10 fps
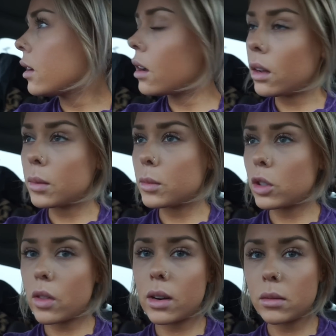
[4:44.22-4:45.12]

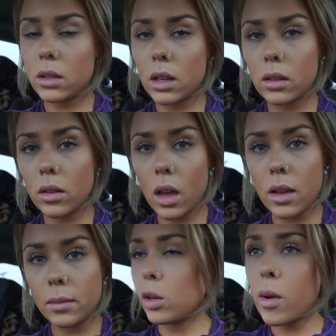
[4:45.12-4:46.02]
So then I was like,
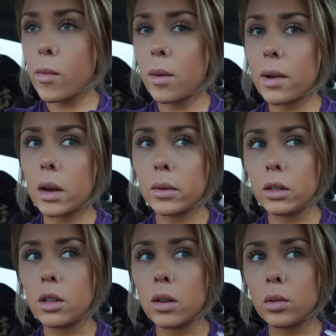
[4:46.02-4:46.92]
okay, I told my mom I
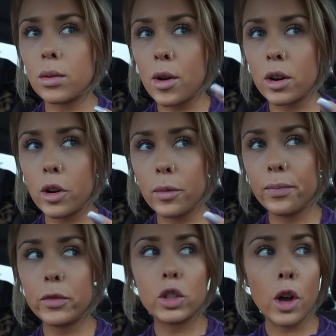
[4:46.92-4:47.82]
would go tomorrow.
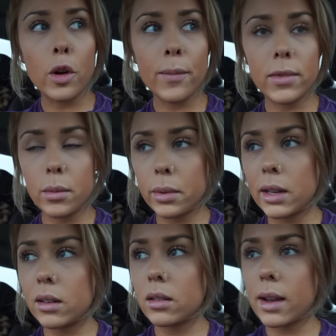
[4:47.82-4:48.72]
So the
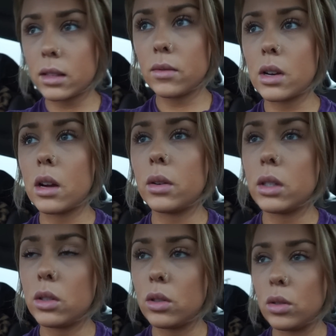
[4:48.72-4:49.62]
plan as of now
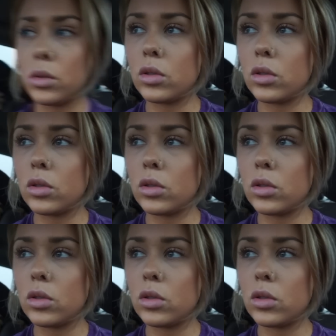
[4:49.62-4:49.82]
is to